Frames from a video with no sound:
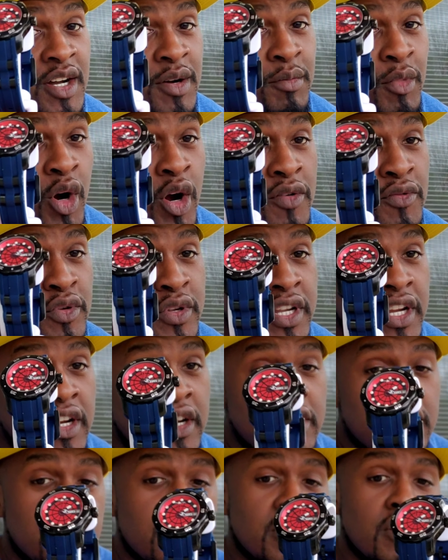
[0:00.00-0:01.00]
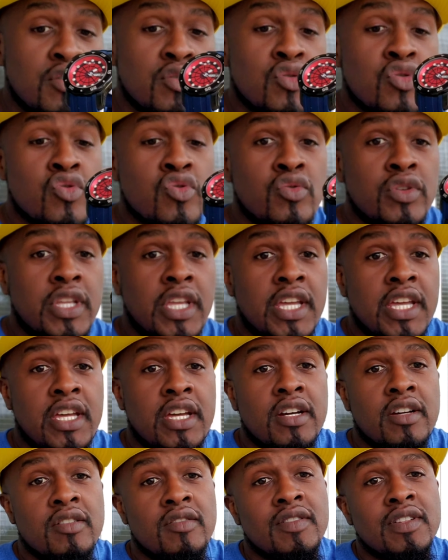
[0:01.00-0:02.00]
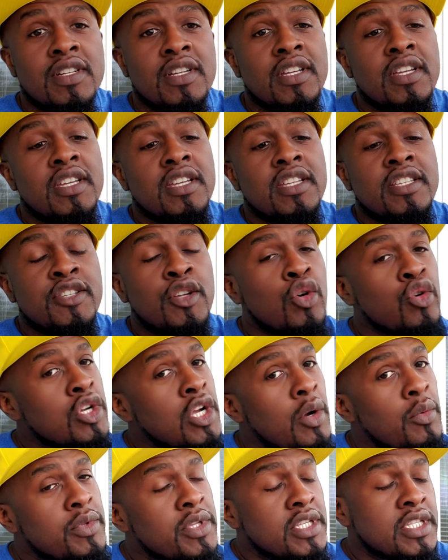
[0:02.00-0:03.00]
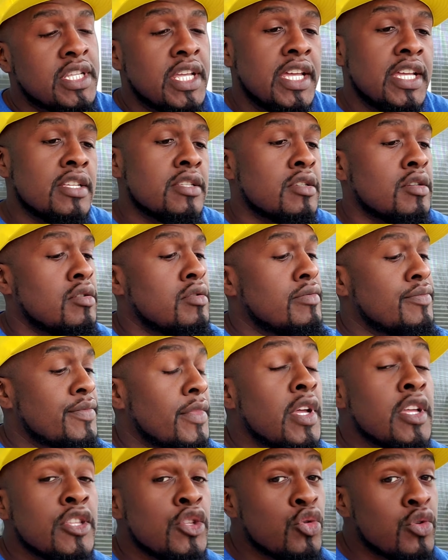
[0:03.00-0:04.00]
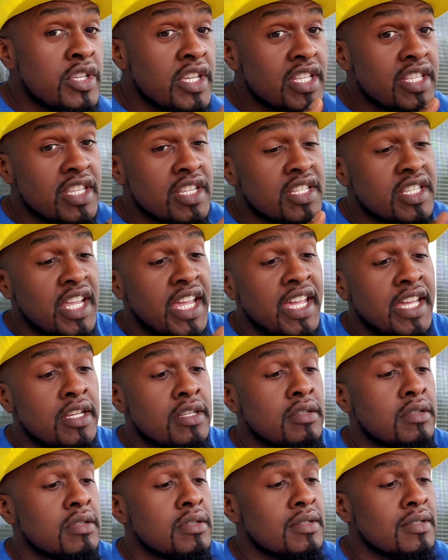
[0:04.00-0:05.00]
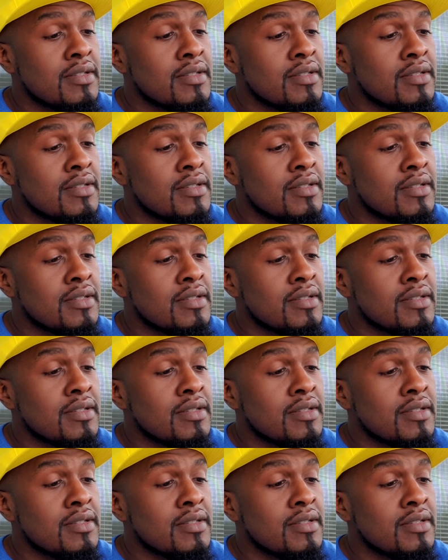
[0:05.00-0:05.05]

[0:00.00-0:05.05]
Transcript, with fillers: a Marvel character. Oh, yeah. Don't come with the stands. So you can get these stands,